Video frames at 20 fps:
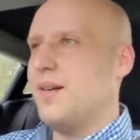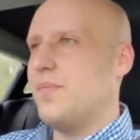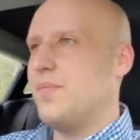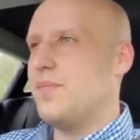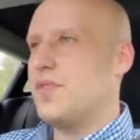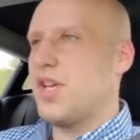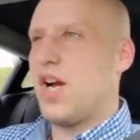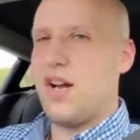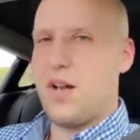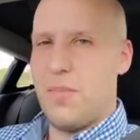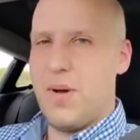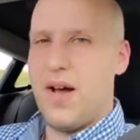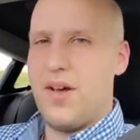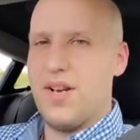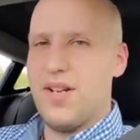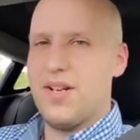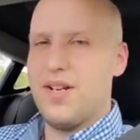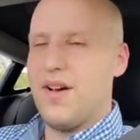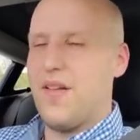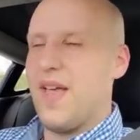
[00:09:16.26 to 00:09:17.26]
talk about
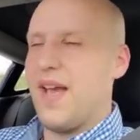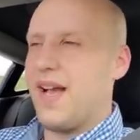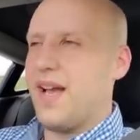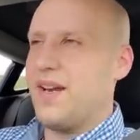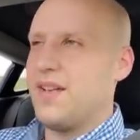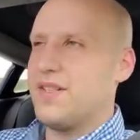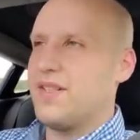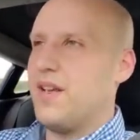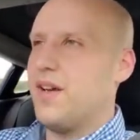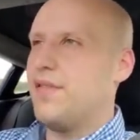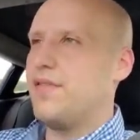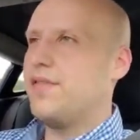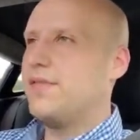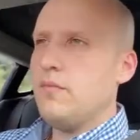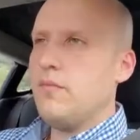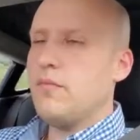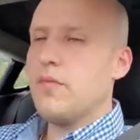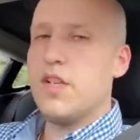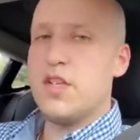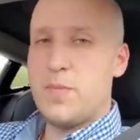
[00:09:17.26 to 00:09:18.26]
it, and all that kind of stuff.
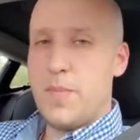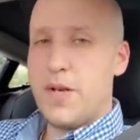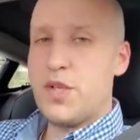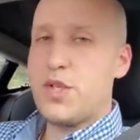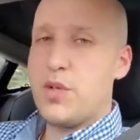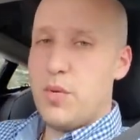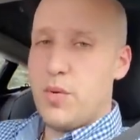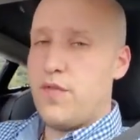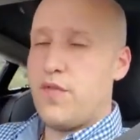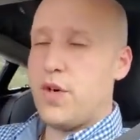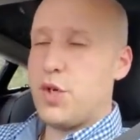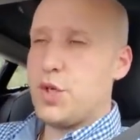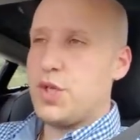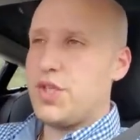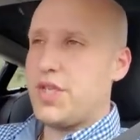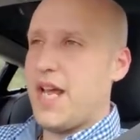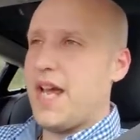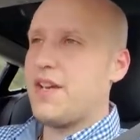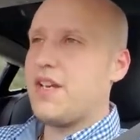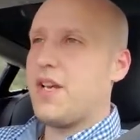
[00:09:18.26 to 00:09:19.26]
Especially with
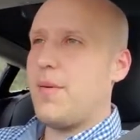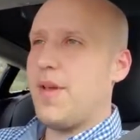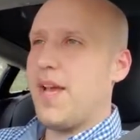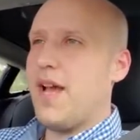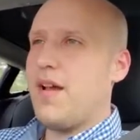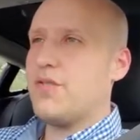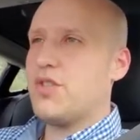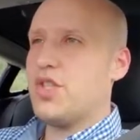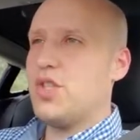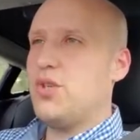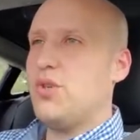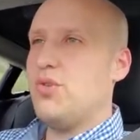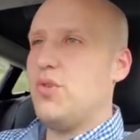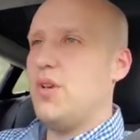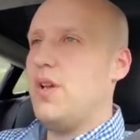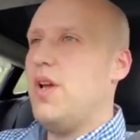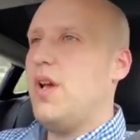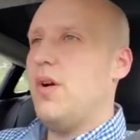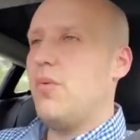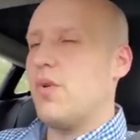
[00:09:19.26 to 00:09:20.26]
version 10 coming out
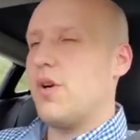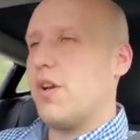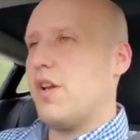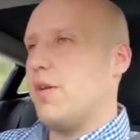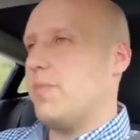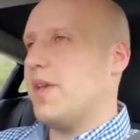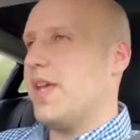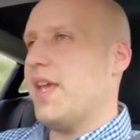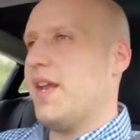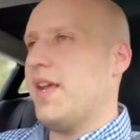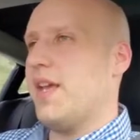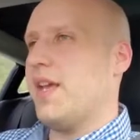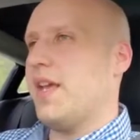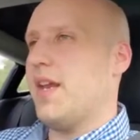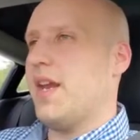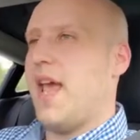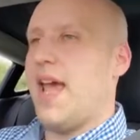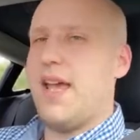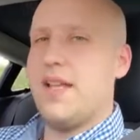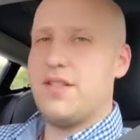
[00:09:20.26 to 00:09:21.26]
soon, we're going to be getting
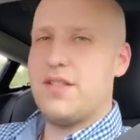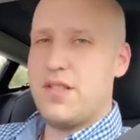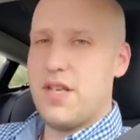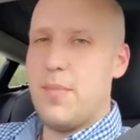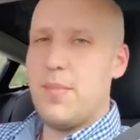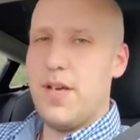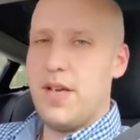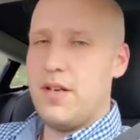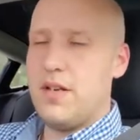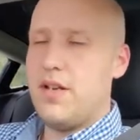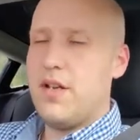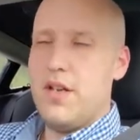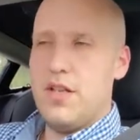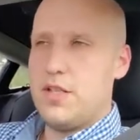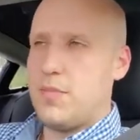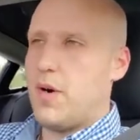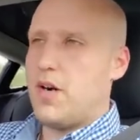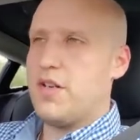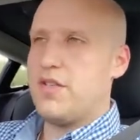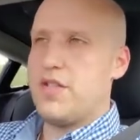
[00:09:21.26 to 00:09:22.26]
enhanced summon,
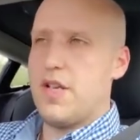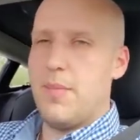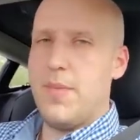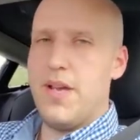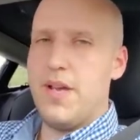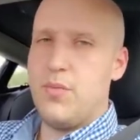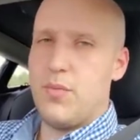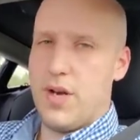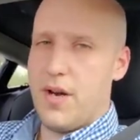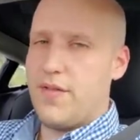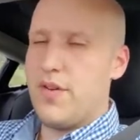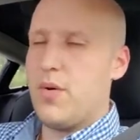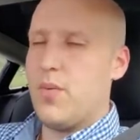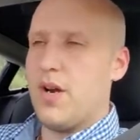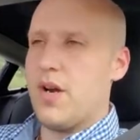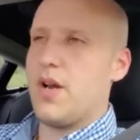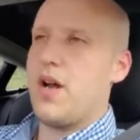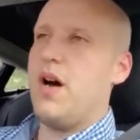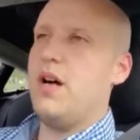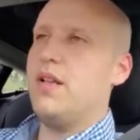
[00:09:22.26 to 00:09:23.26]
smart summon, whatever you
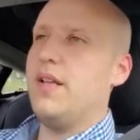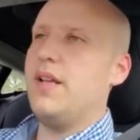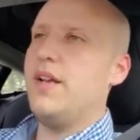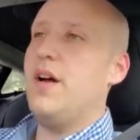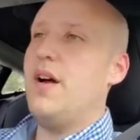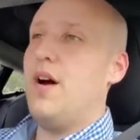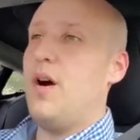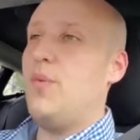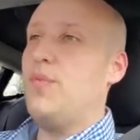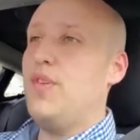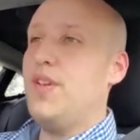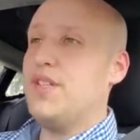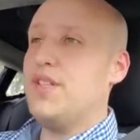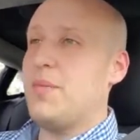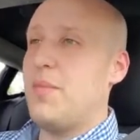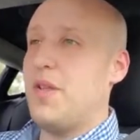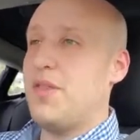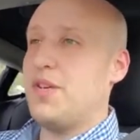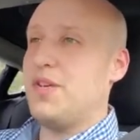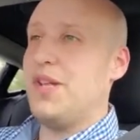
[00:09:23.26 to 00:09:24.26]
want to call it. Hopefully
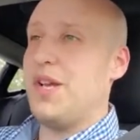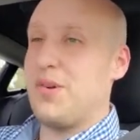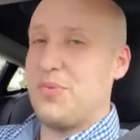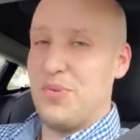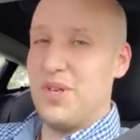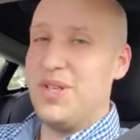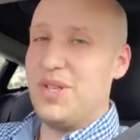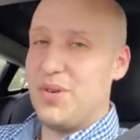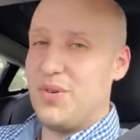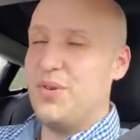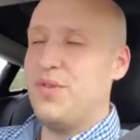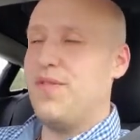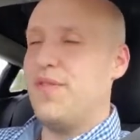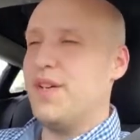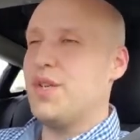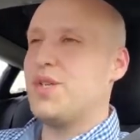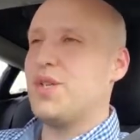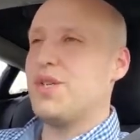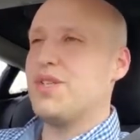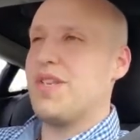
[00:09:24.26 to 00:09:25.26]
some other really cool
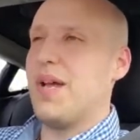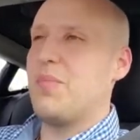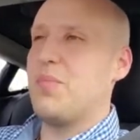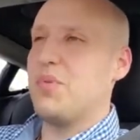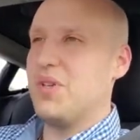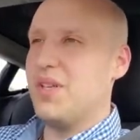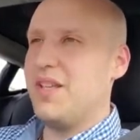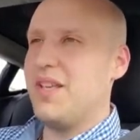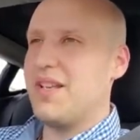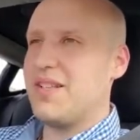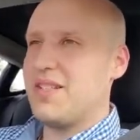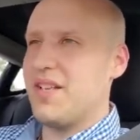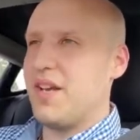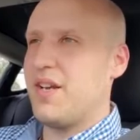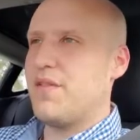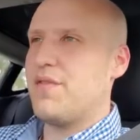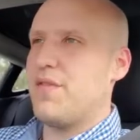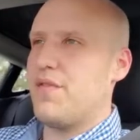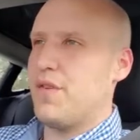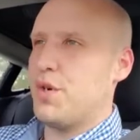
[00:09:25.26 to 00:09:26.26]
features. I'm really
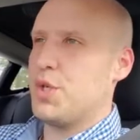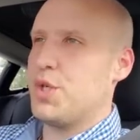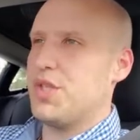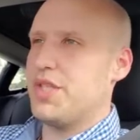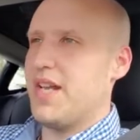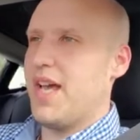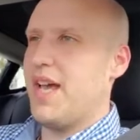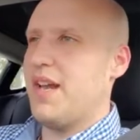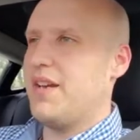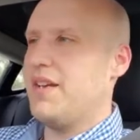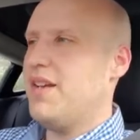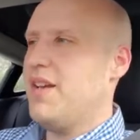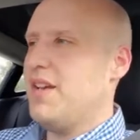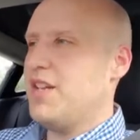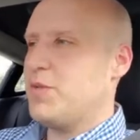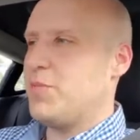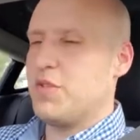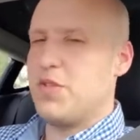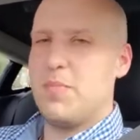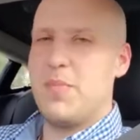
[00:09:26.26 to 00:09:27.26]
excited for version 10. You're
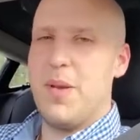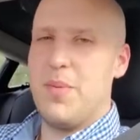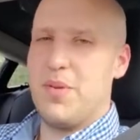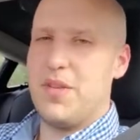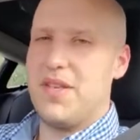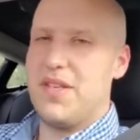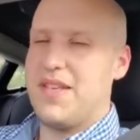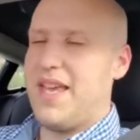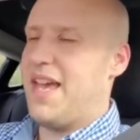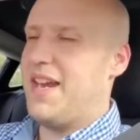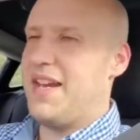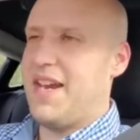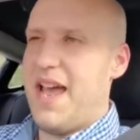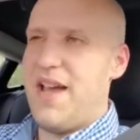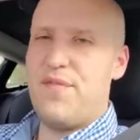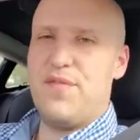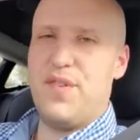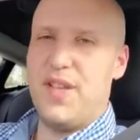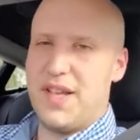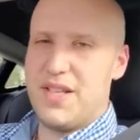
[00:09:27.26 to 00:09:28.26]
supposed to be able to get
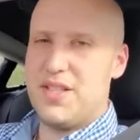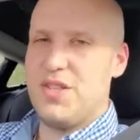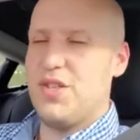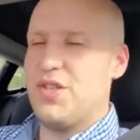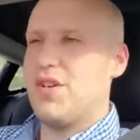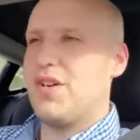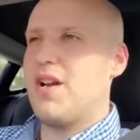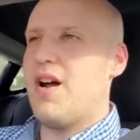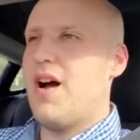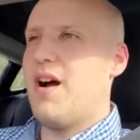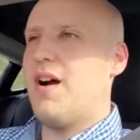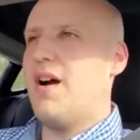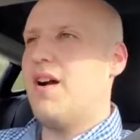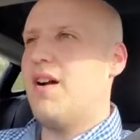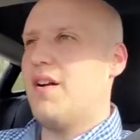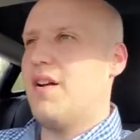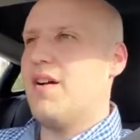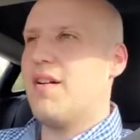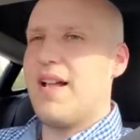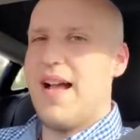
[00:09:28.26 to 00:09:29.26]
Netflix in your car
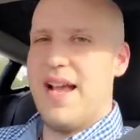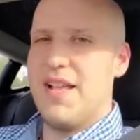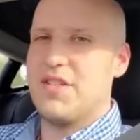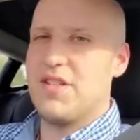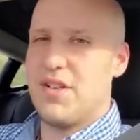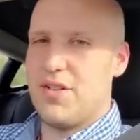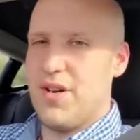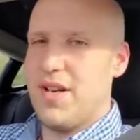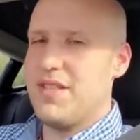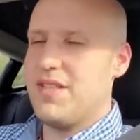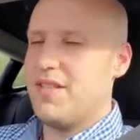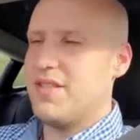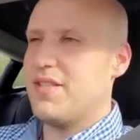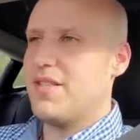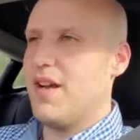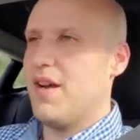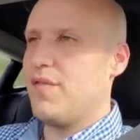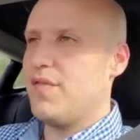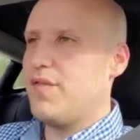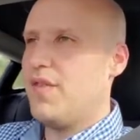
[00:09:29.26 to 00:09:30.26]
and all kinds of crazy
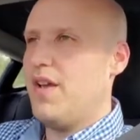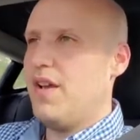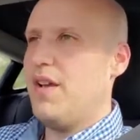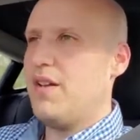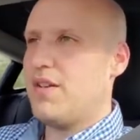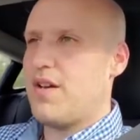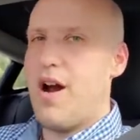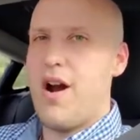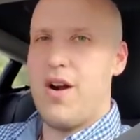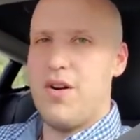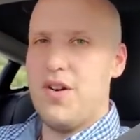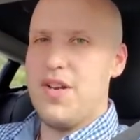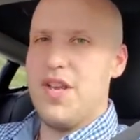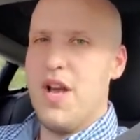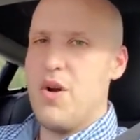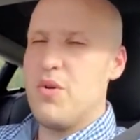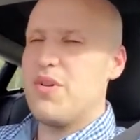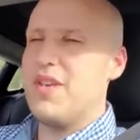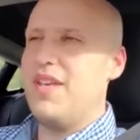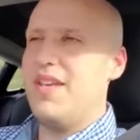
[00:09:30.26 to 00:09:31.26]
stuff.
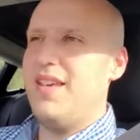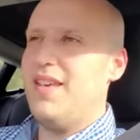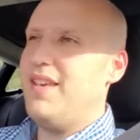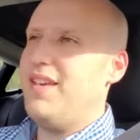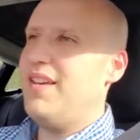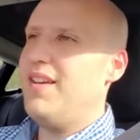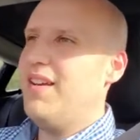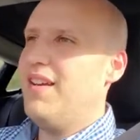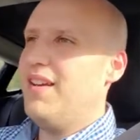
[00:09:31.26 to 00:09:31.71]
Karaoke,